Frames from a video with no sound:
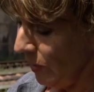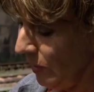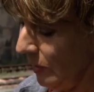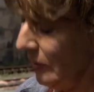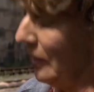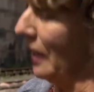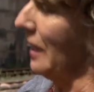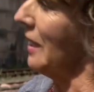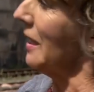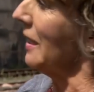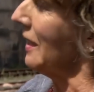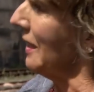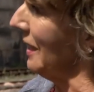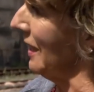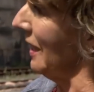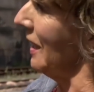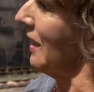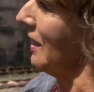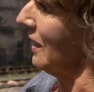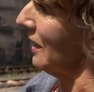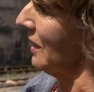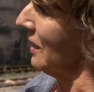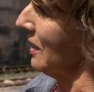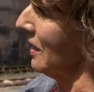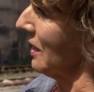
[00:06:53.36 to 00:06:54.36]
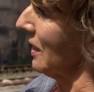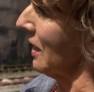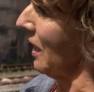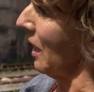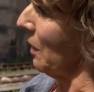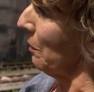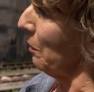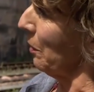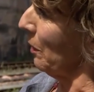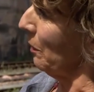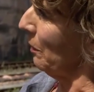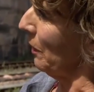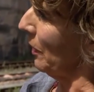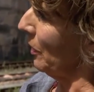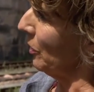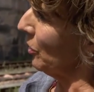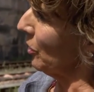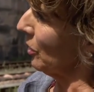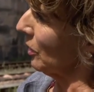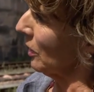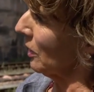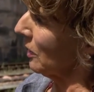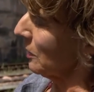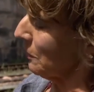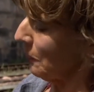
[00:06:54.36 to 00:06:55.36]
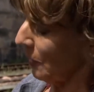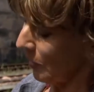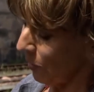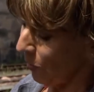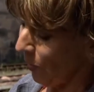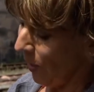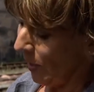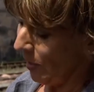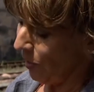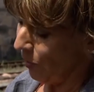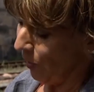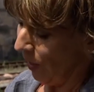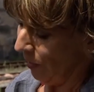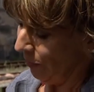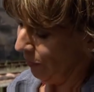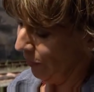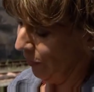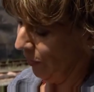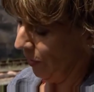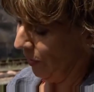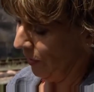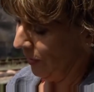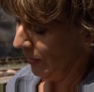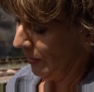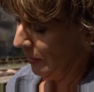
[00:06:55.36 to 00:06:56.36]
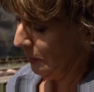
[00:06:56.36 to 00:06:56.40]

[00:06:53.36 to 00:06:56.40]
to take years to get promotion? Because my great-grandfather